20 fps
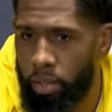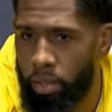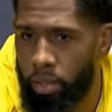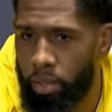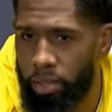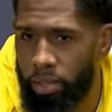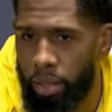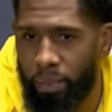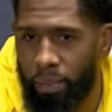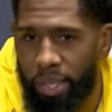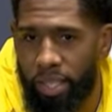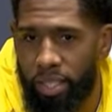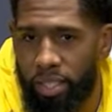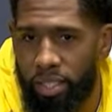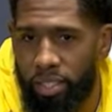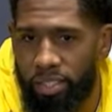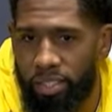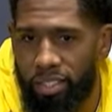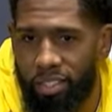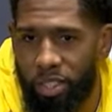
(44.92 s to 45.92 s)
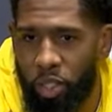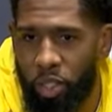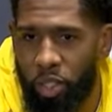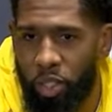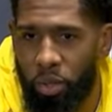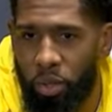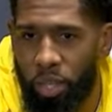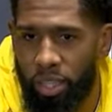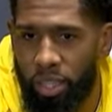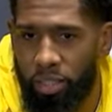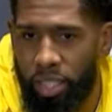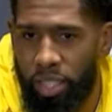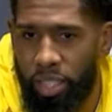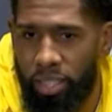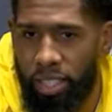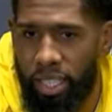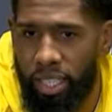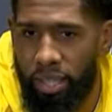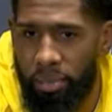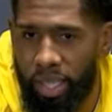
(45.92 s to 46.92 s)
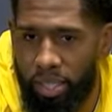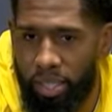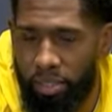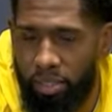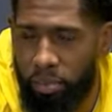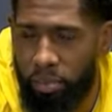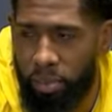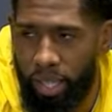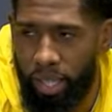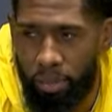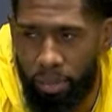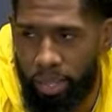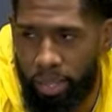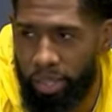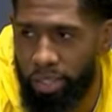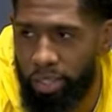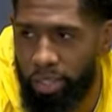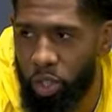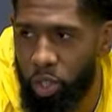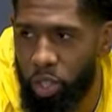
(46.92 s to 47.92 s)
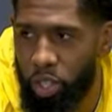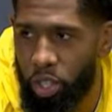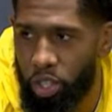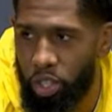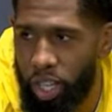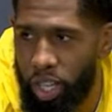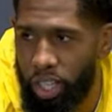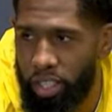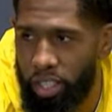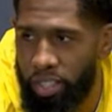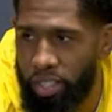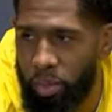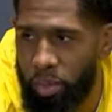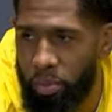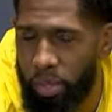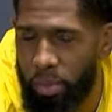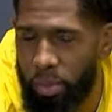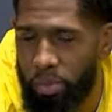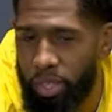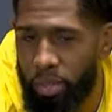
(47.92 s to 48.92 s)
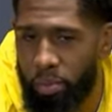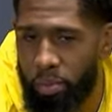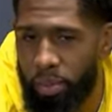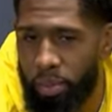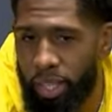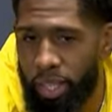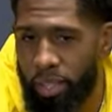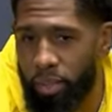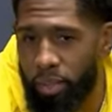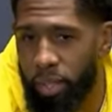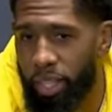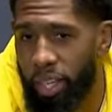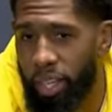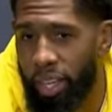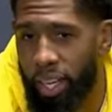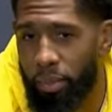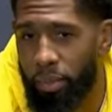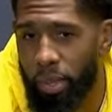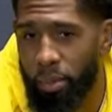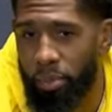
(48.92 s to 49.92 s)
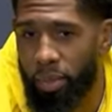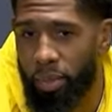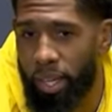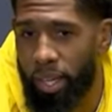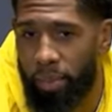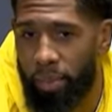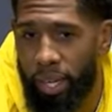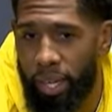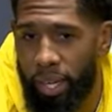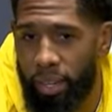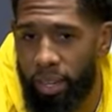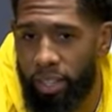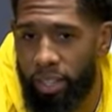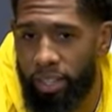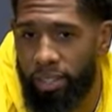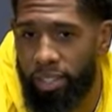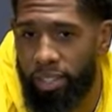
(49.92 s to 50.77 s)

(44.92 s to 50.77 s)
I mean, just, whatever this team needs from me, I'm going to, try to step up to the plate, whether I got to be a playmaker,